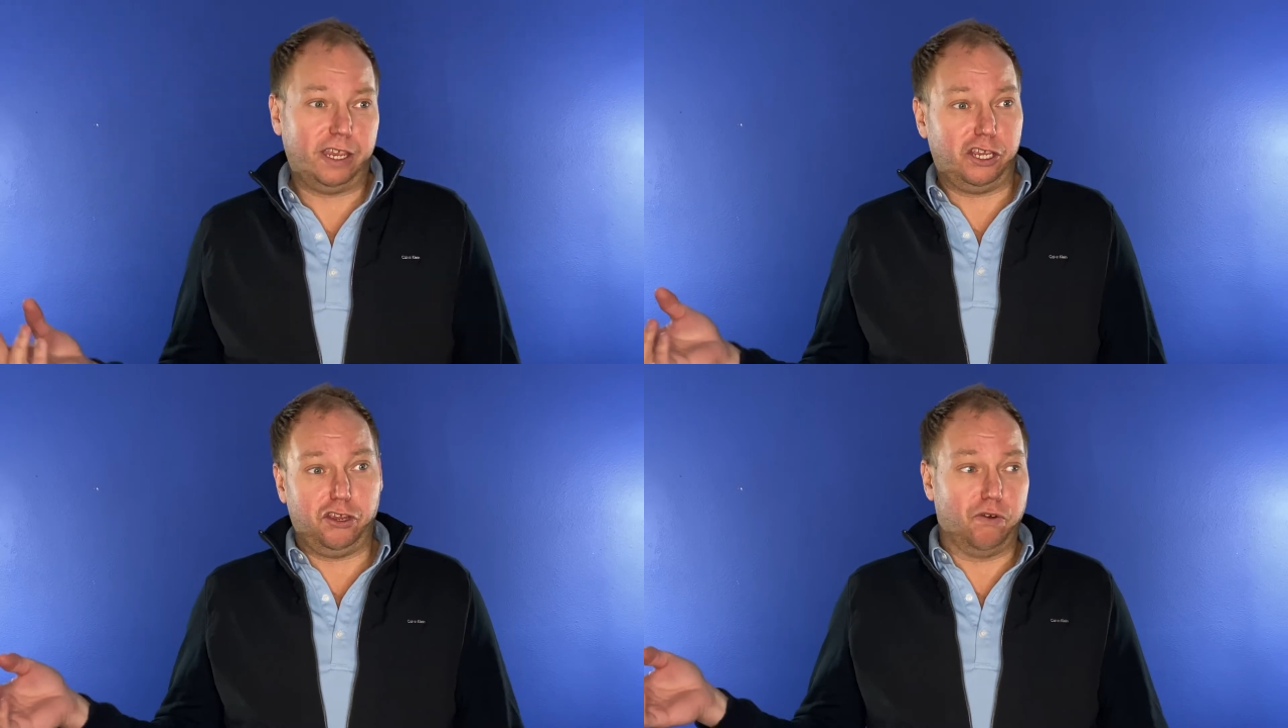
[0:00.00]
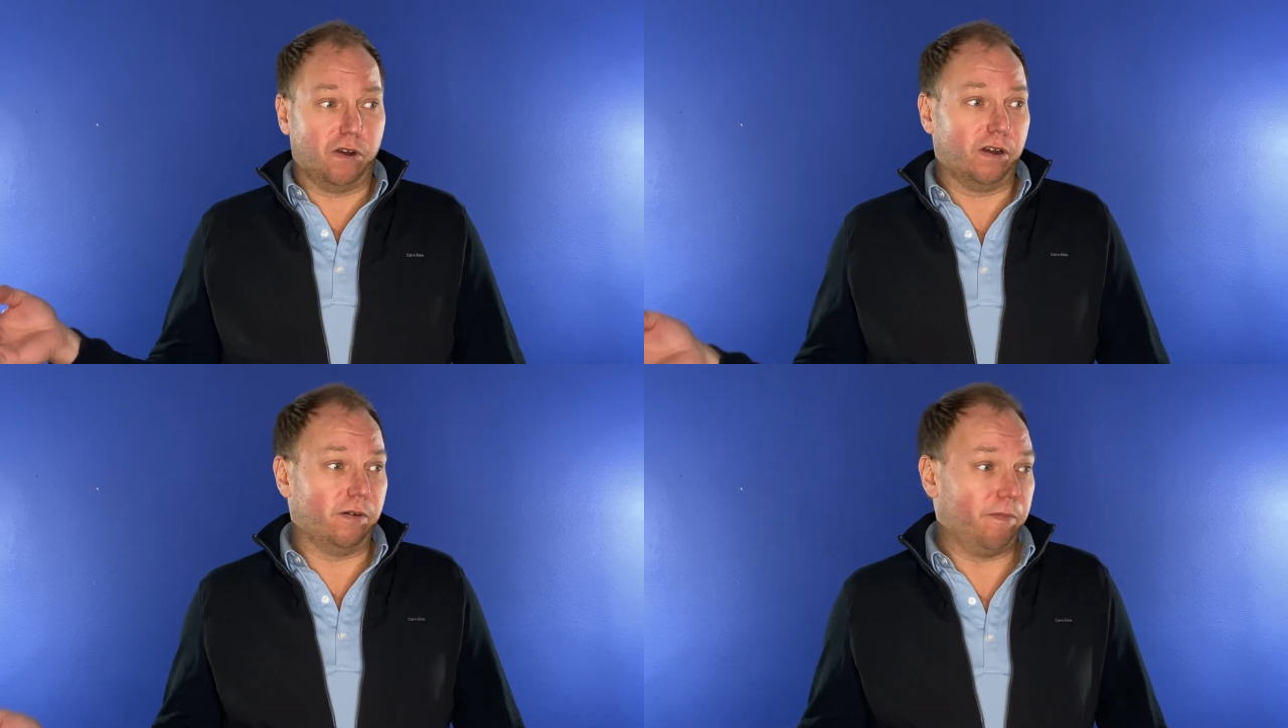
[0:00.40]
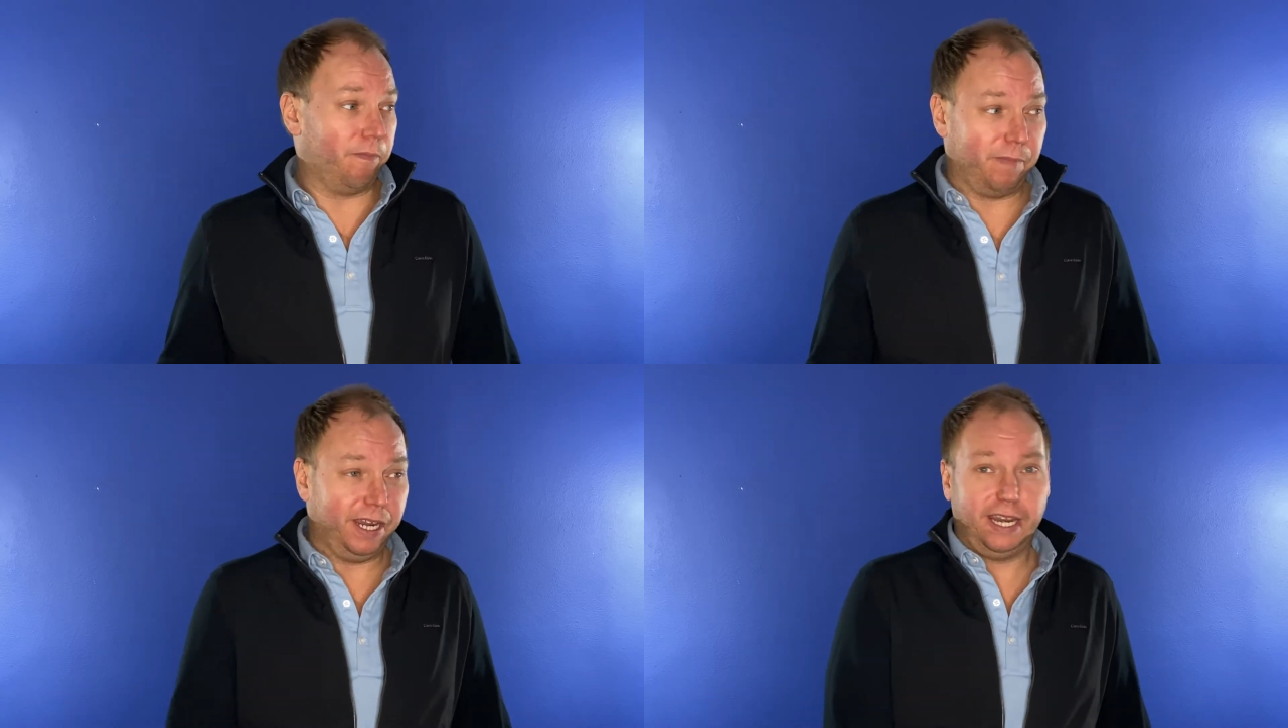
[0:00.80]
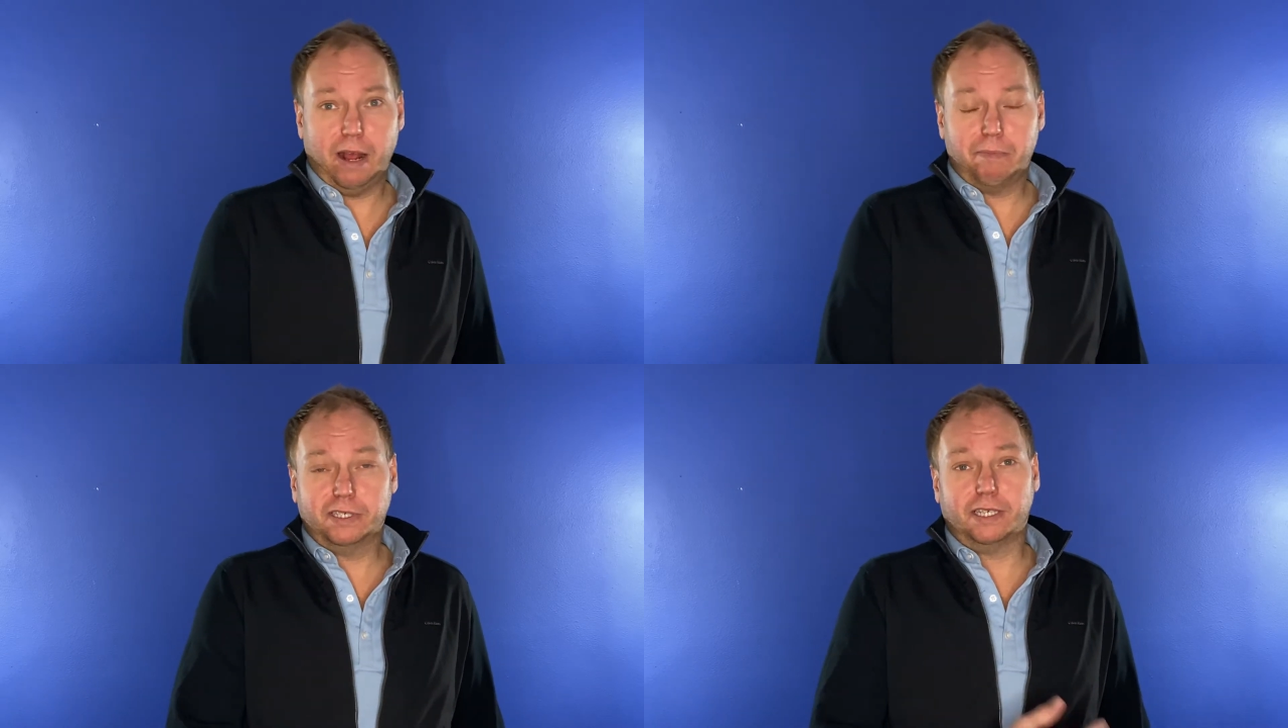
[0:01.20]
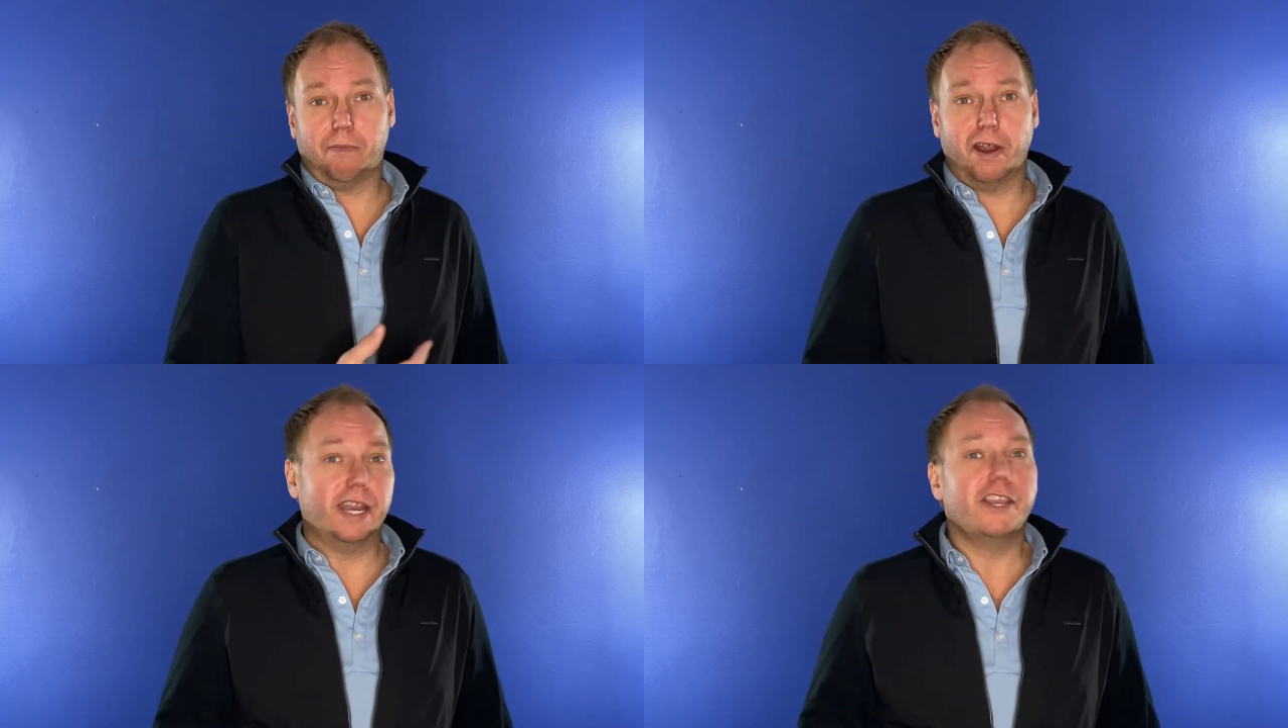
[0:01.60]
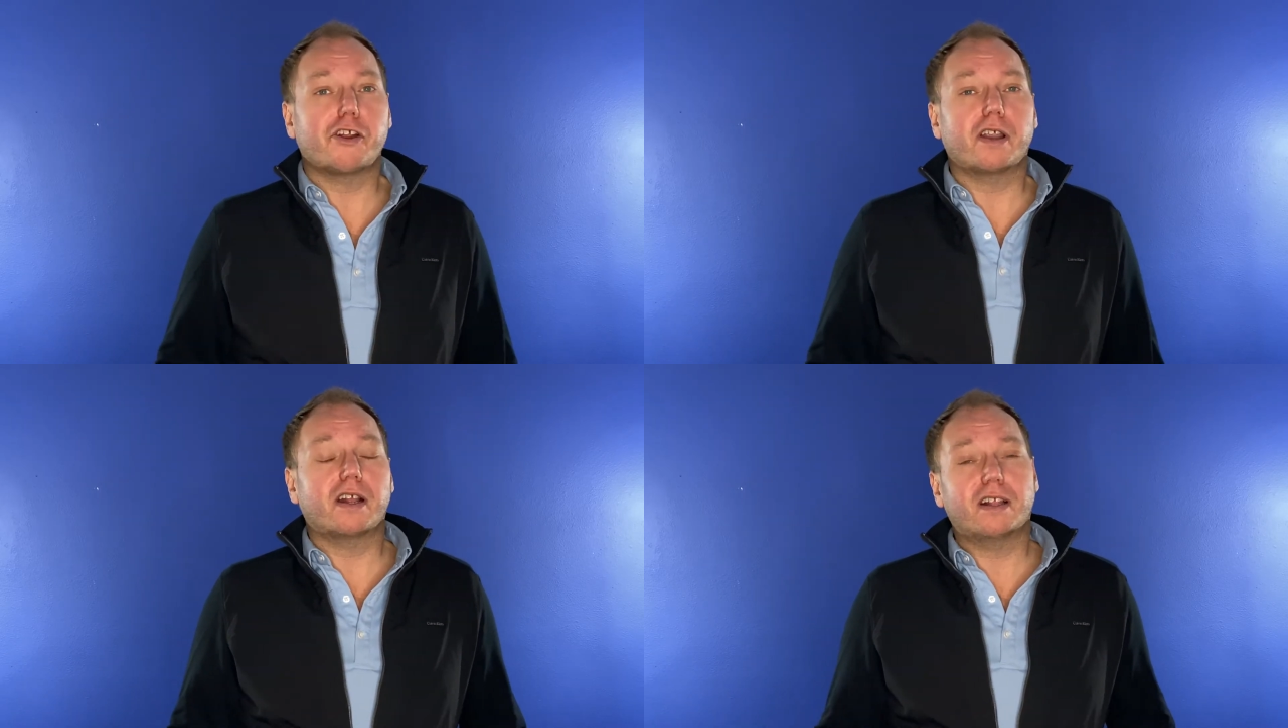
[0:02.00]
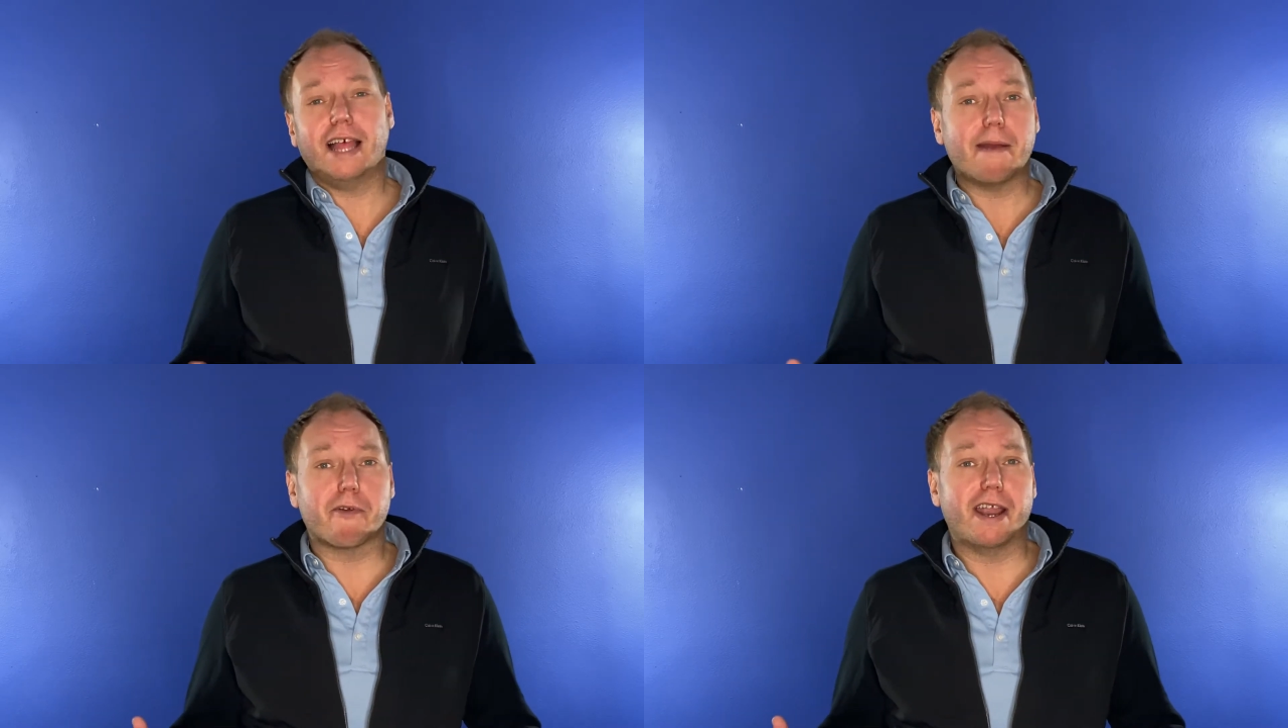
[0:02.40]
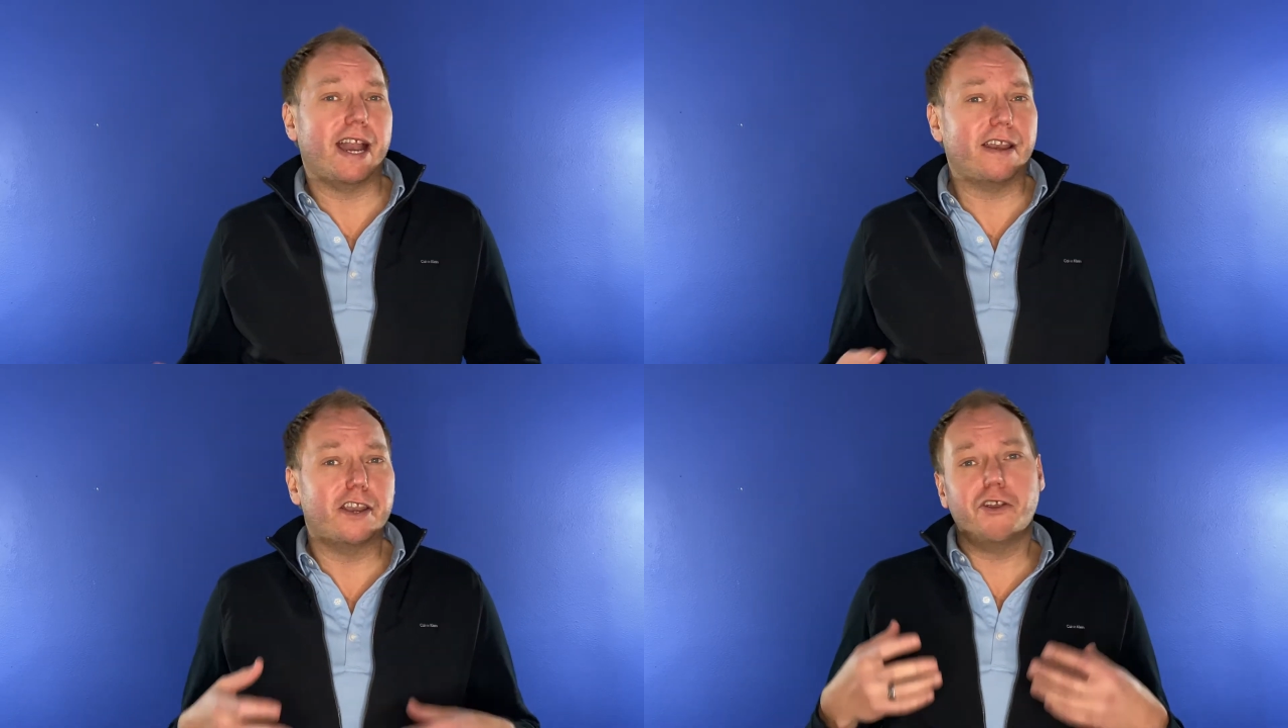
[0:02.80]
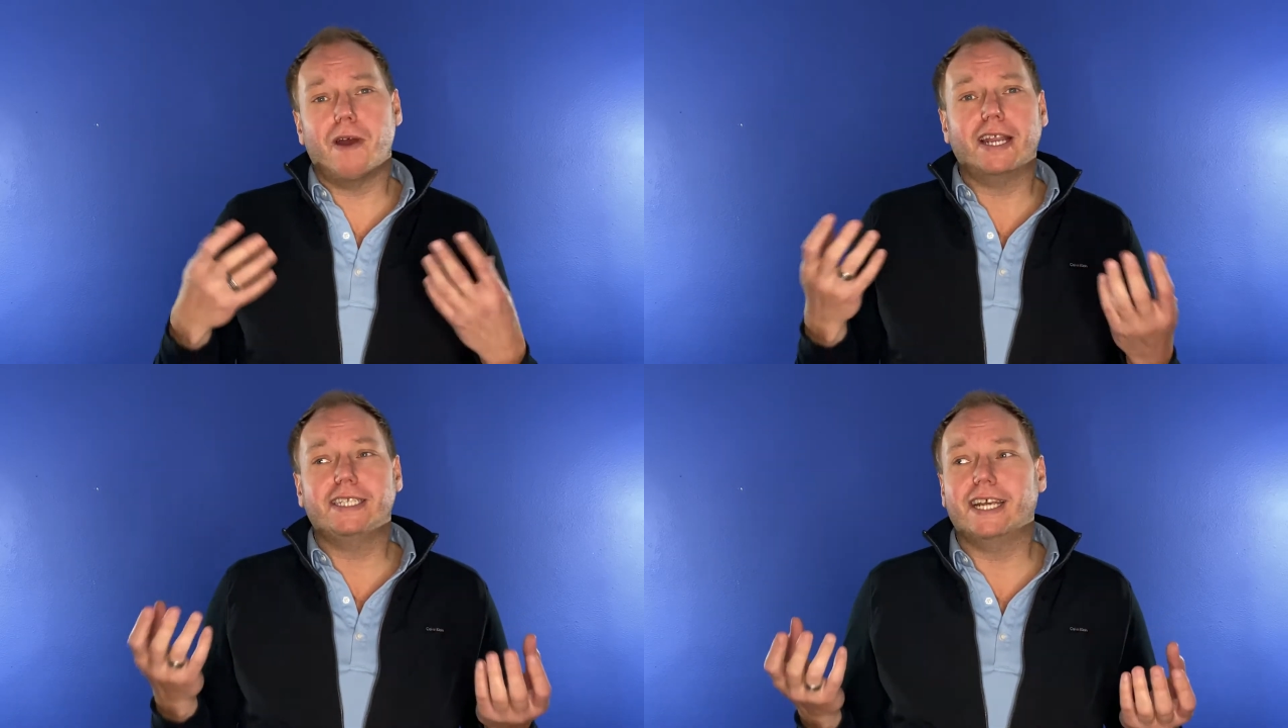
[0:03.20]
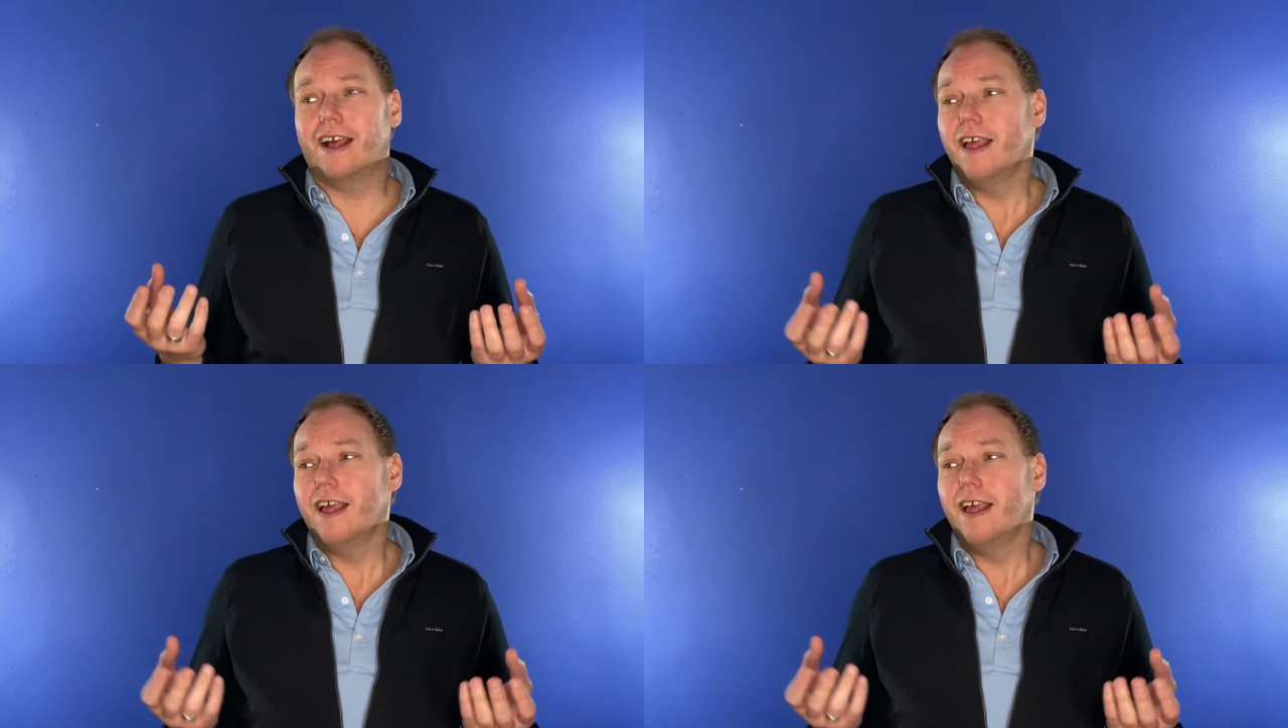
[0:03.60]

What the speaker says: You're meeting up with someone and you're going to collaborate on a new idea,